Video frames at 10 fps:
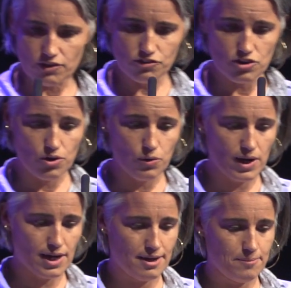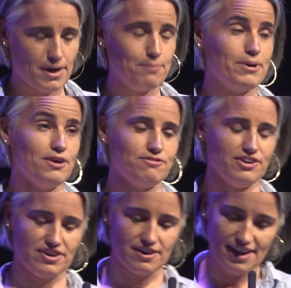So I'm
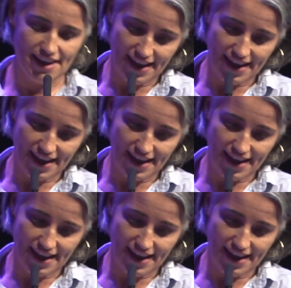paraphrasing.